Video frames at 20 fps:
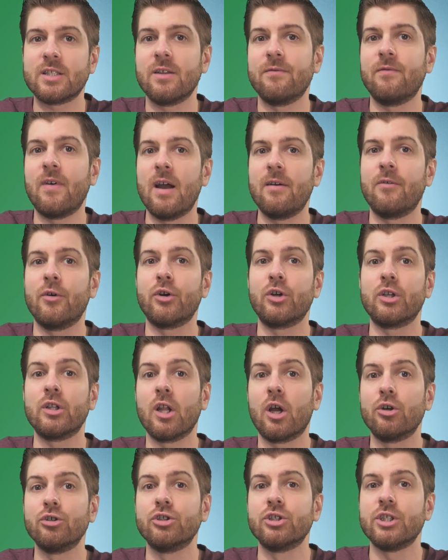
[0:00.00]
the 500
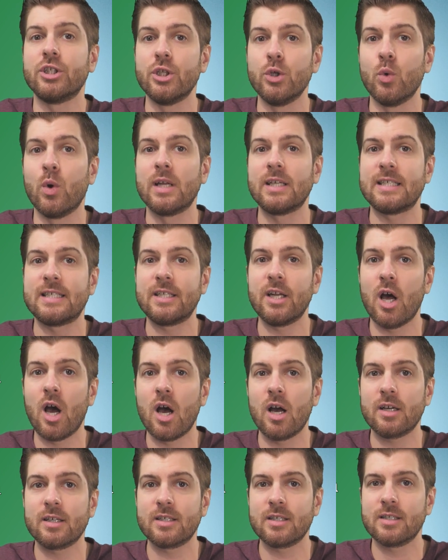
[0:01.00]
largest US
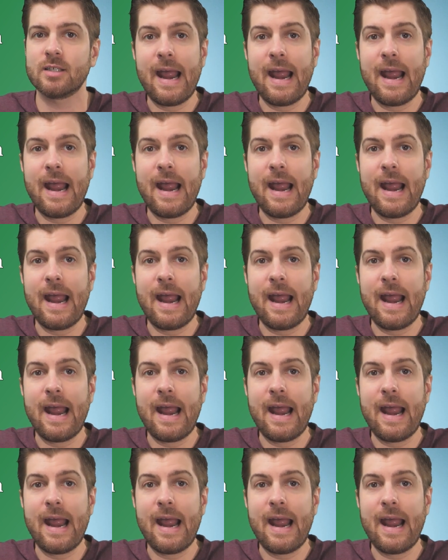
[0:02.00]
stocks